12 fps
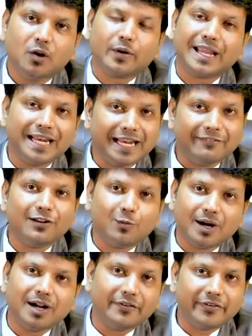Okay, level
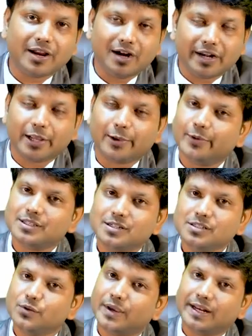1 difficulty
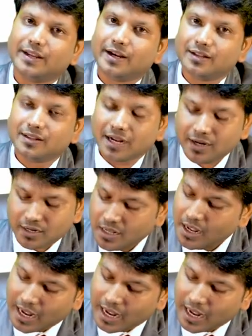questions. You can get that.